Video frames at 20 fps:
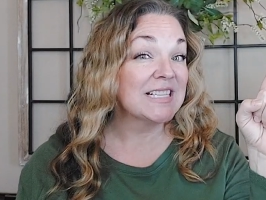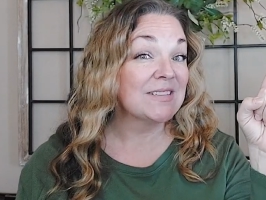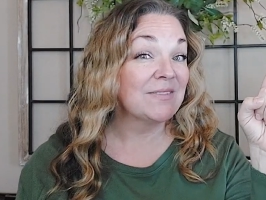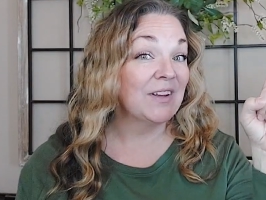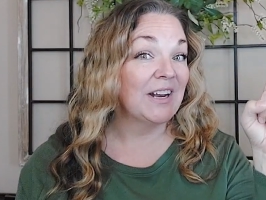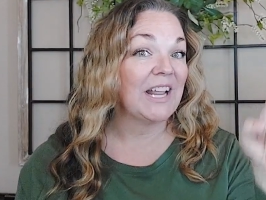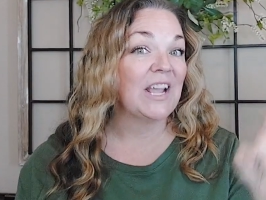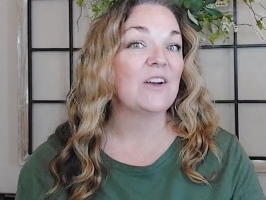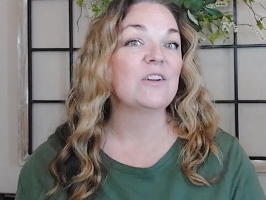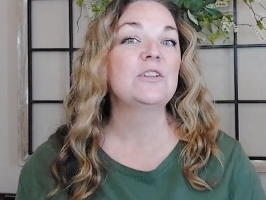this
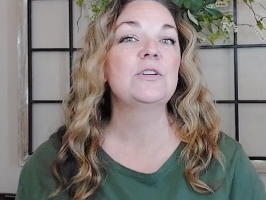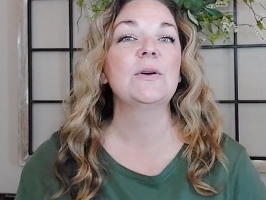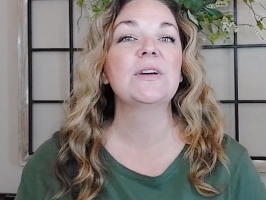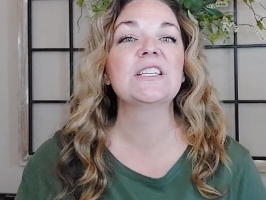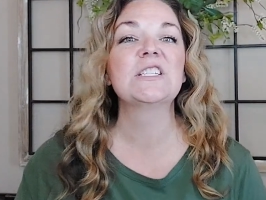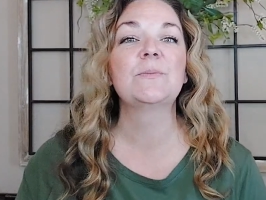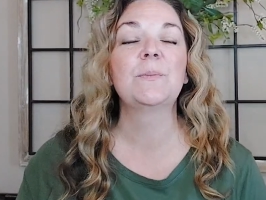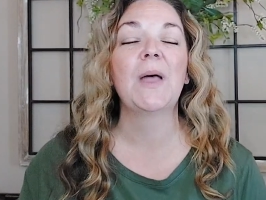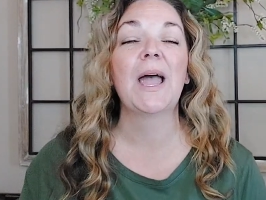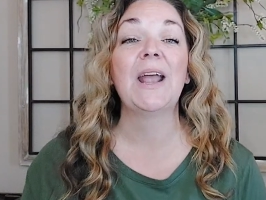video to
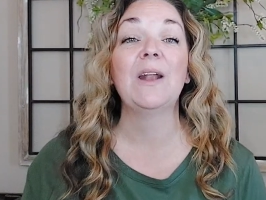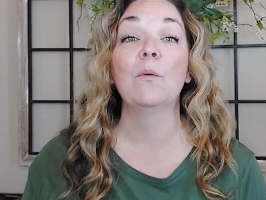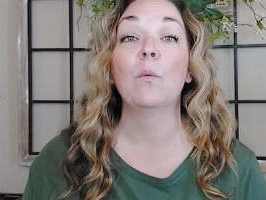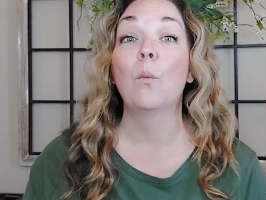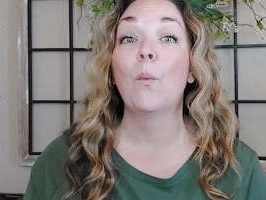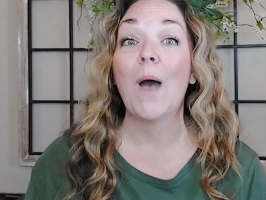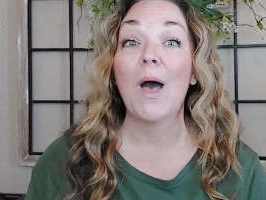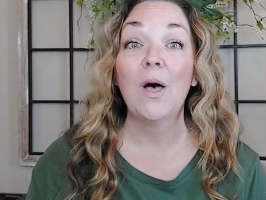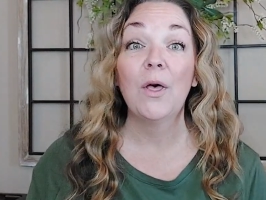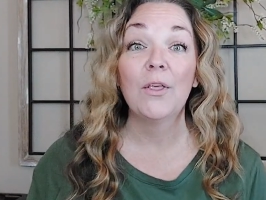
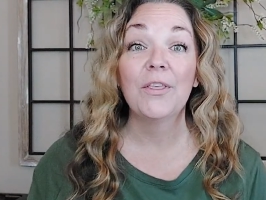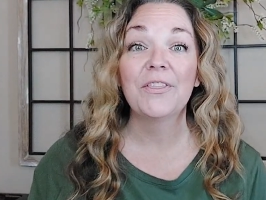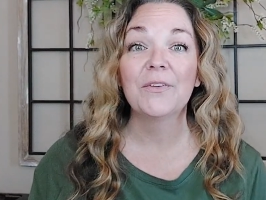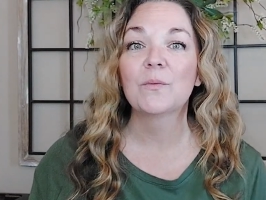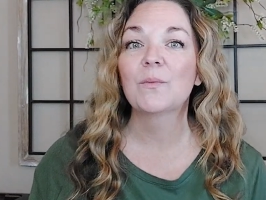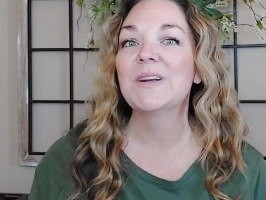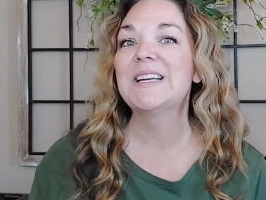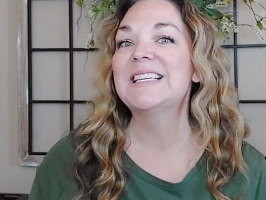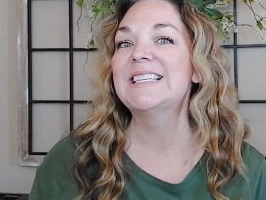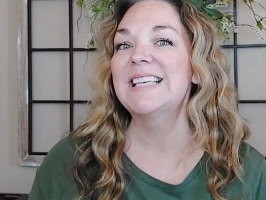explain
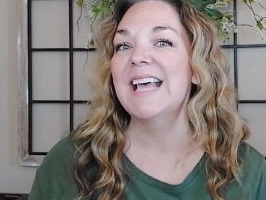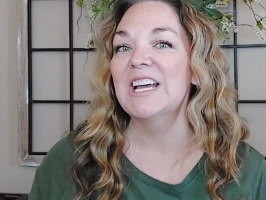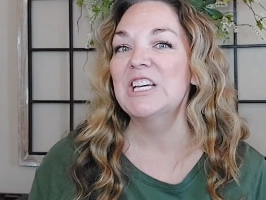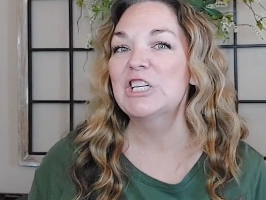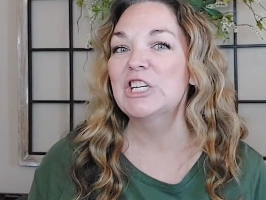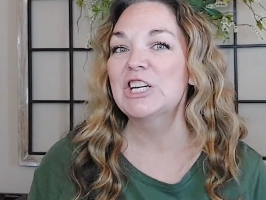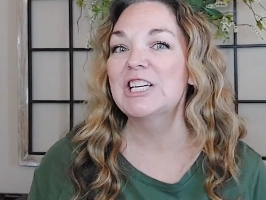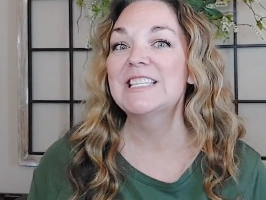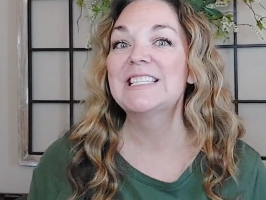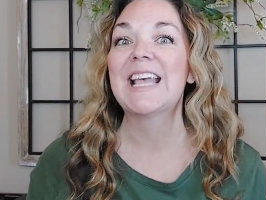wealth,
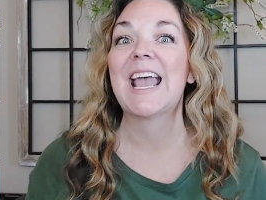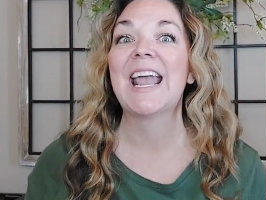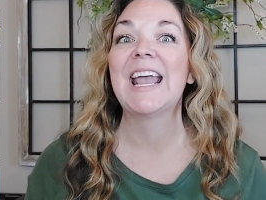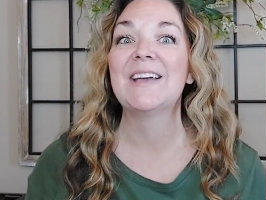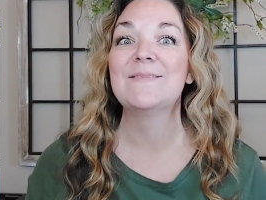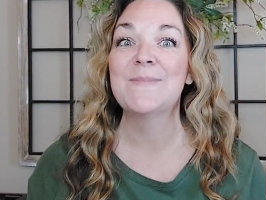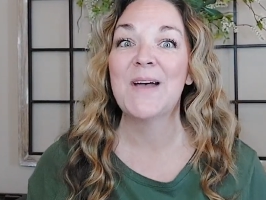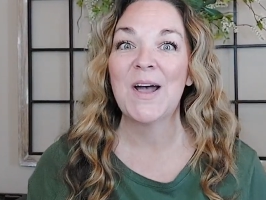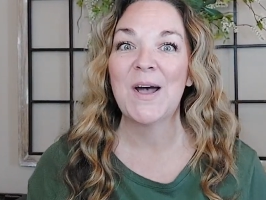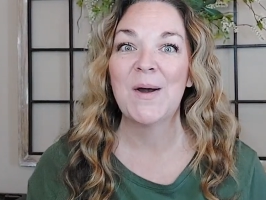recessions,
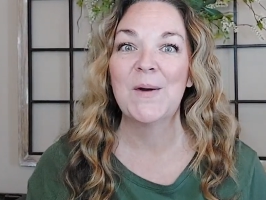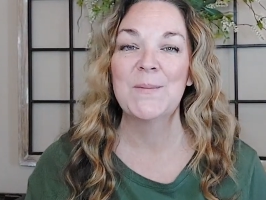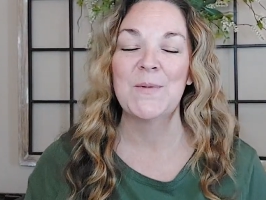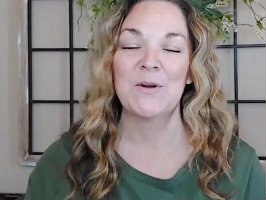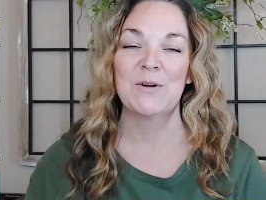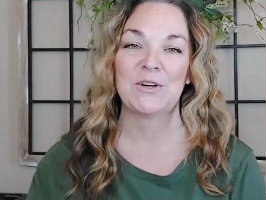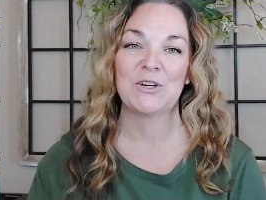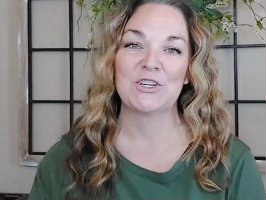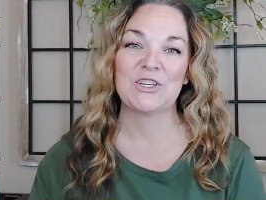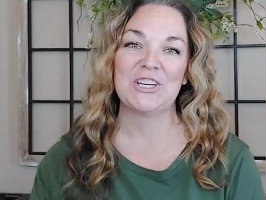and
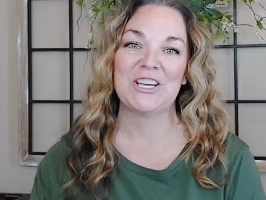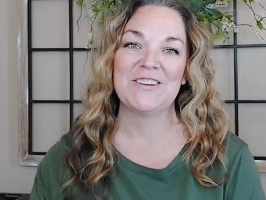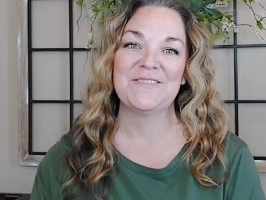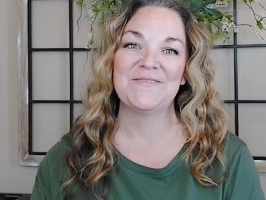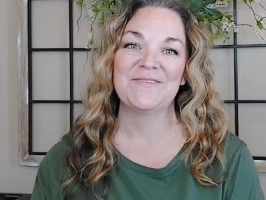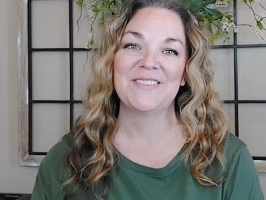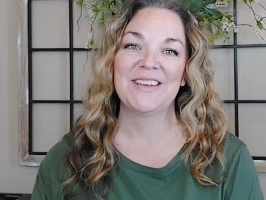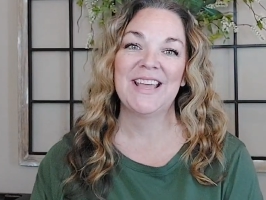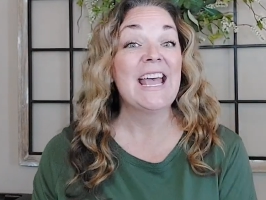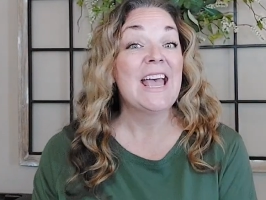
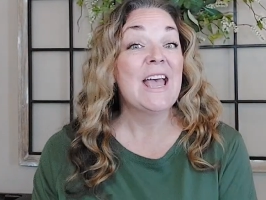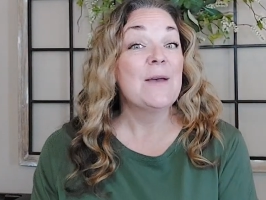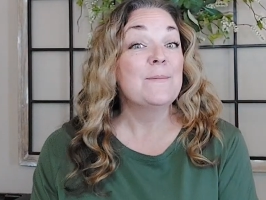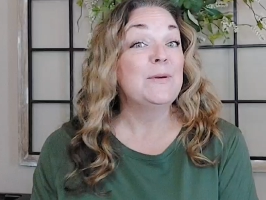homeownership.